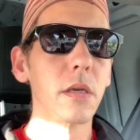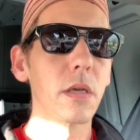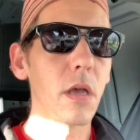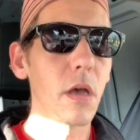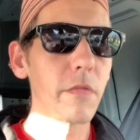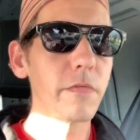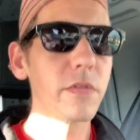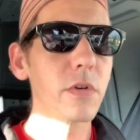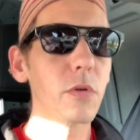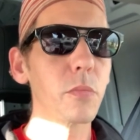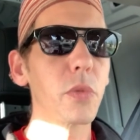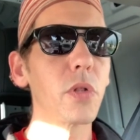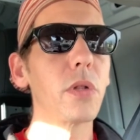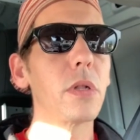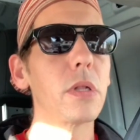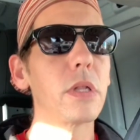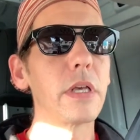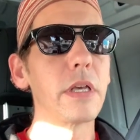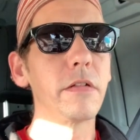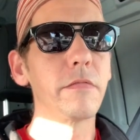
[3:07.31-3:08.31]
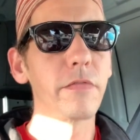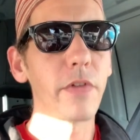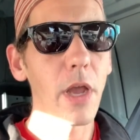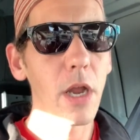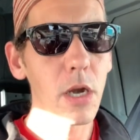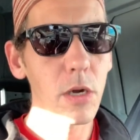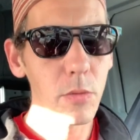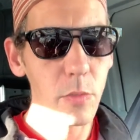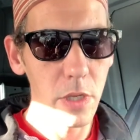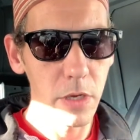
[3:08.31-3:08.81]
comfortable
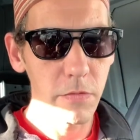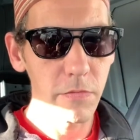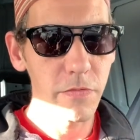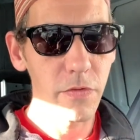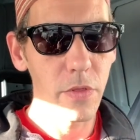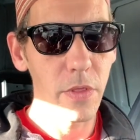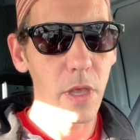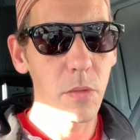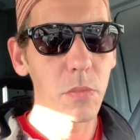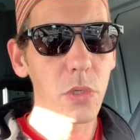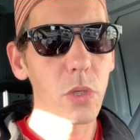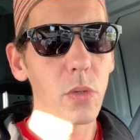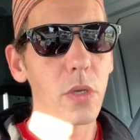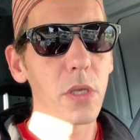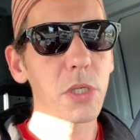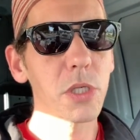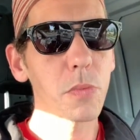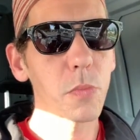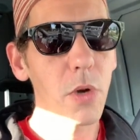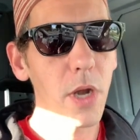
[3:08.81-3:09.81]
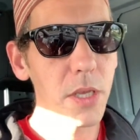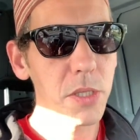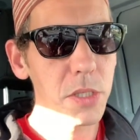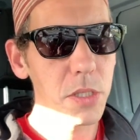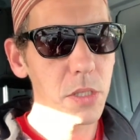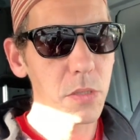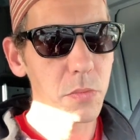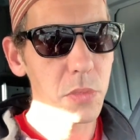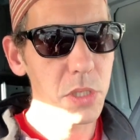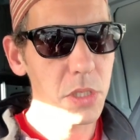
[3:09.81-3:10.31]
environment for them to
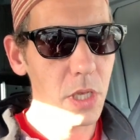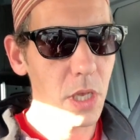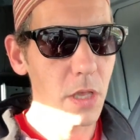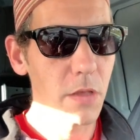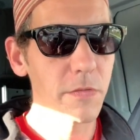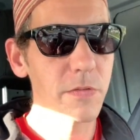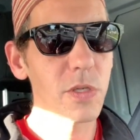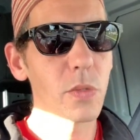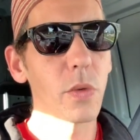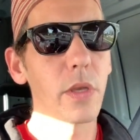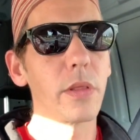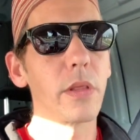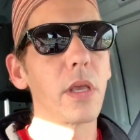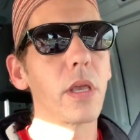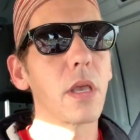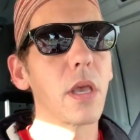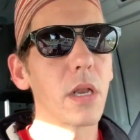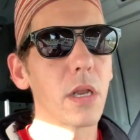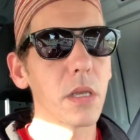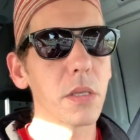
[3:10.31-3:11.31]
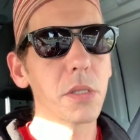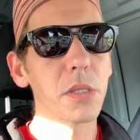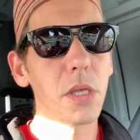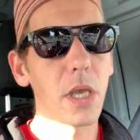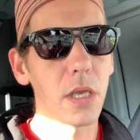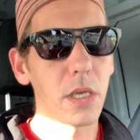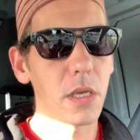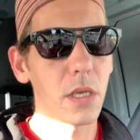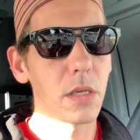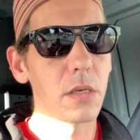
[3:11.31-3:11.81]
express themselves when they get
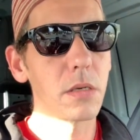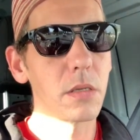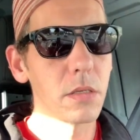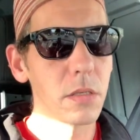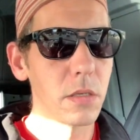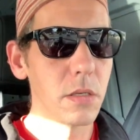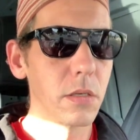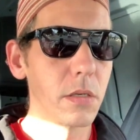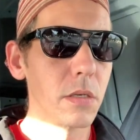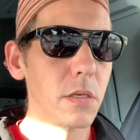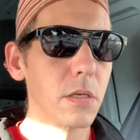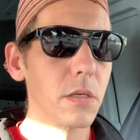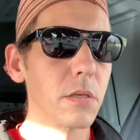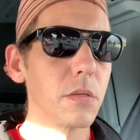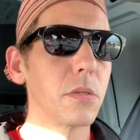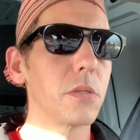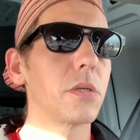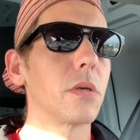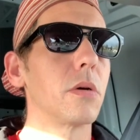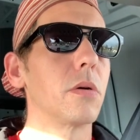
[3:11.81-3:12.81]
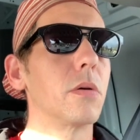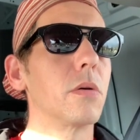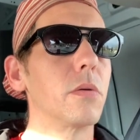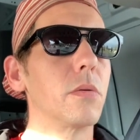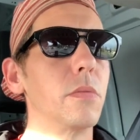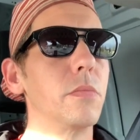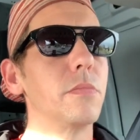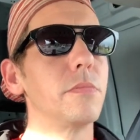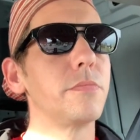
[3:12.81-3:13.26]
excited. So